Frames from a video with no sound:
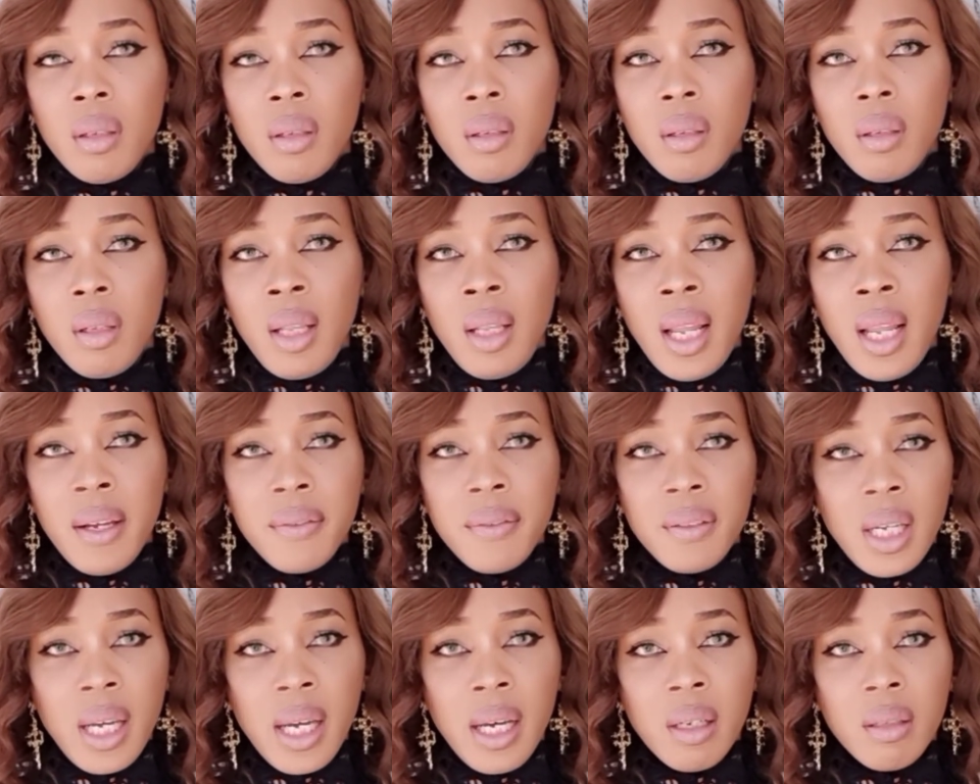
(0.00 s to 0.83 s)
left
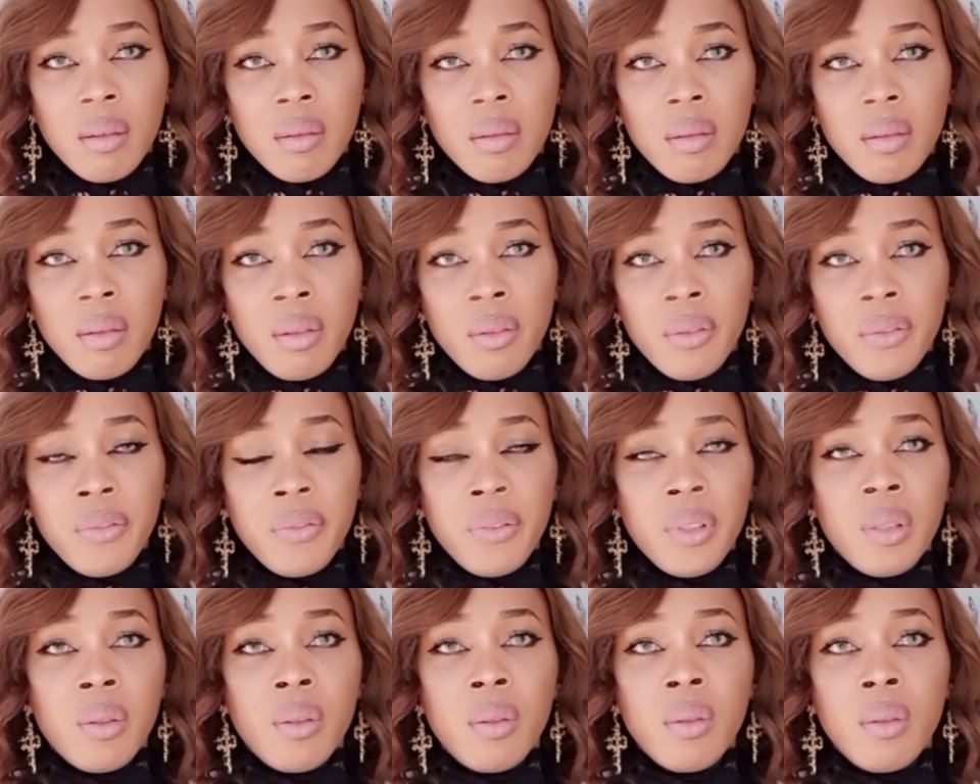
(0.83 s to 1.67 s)
out, you
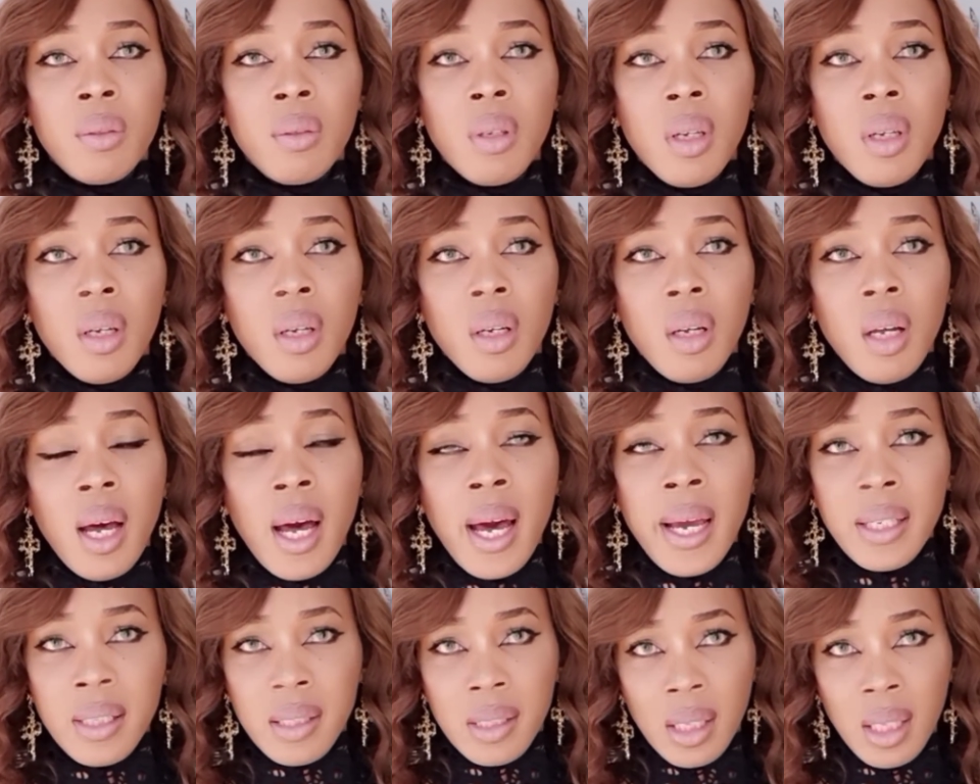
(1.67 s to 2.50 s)
feel
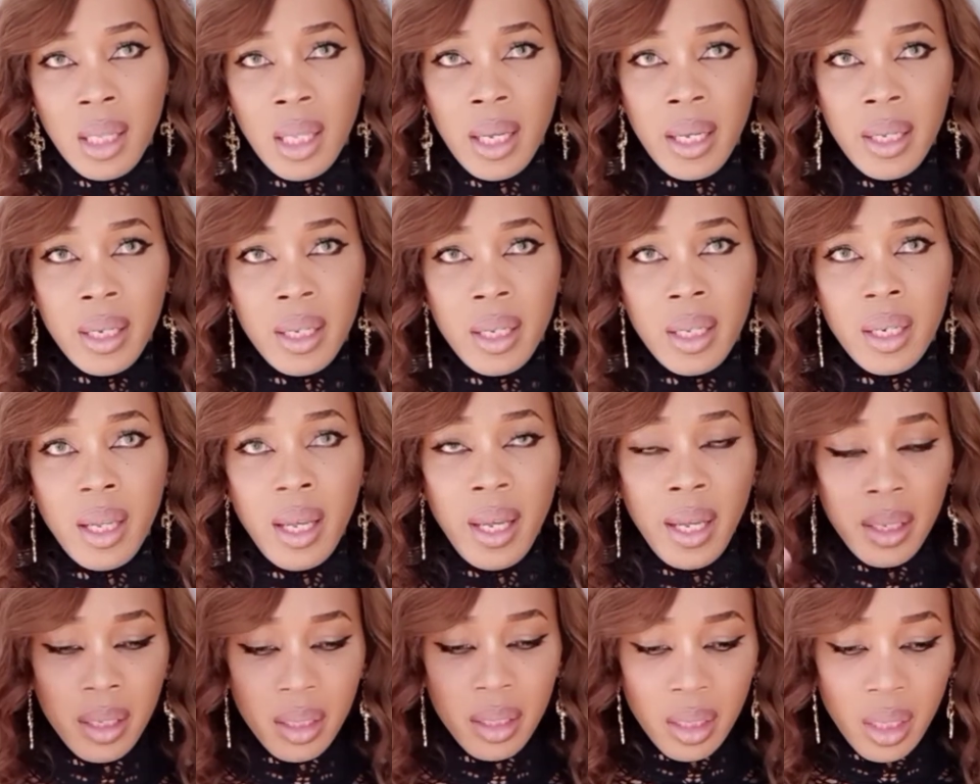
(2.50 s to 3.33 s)
isolated,
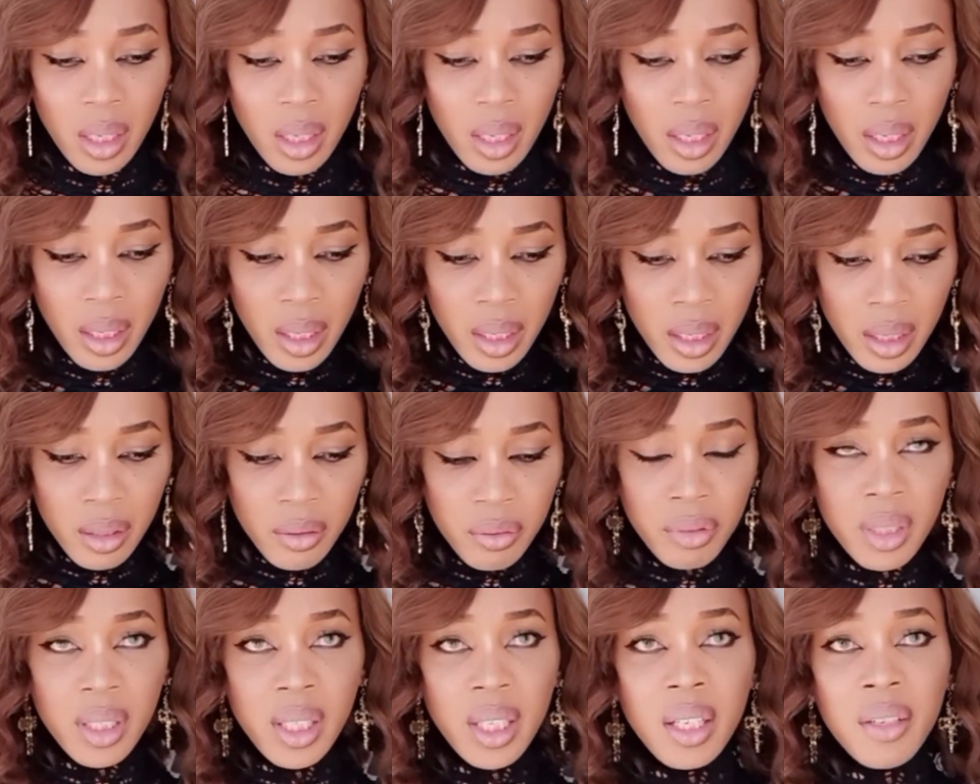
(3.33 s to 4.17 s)
and it could
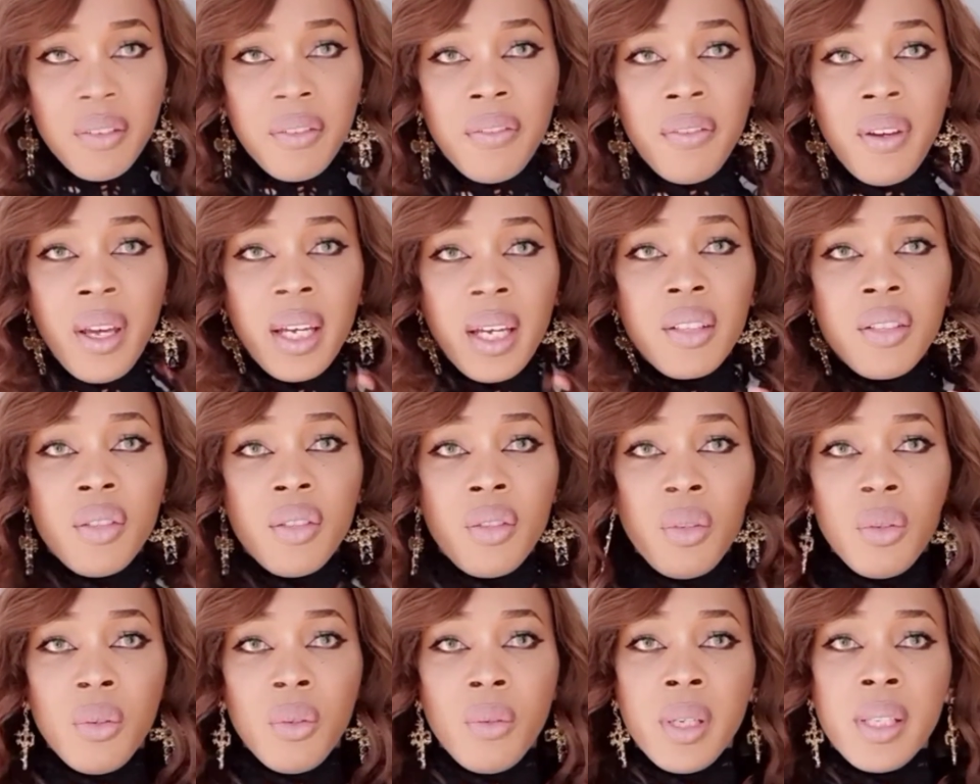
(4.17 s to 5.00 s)
really affect
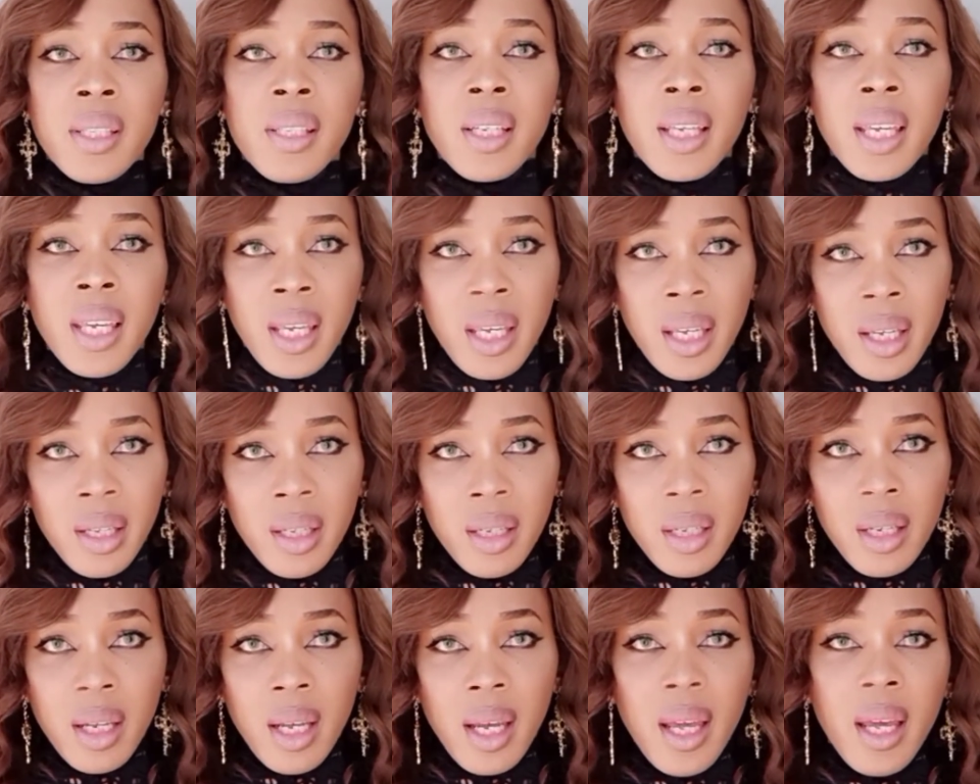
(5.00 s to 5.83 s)
you as a kid.
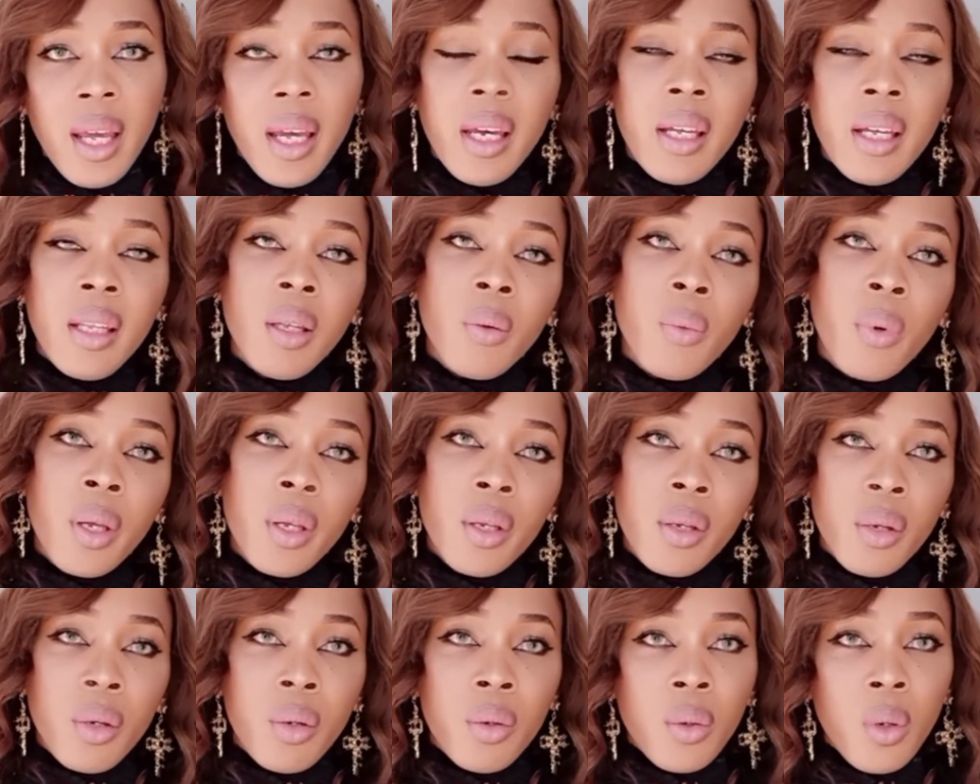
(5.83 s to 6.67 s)
And then when you
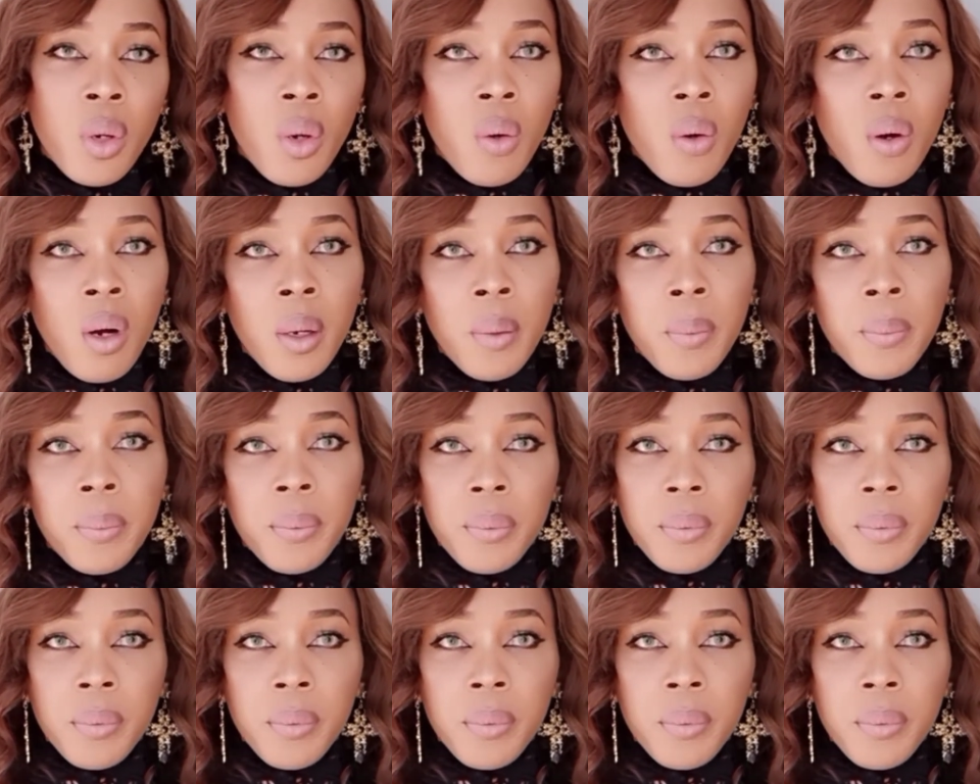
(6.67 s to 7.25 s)
grow up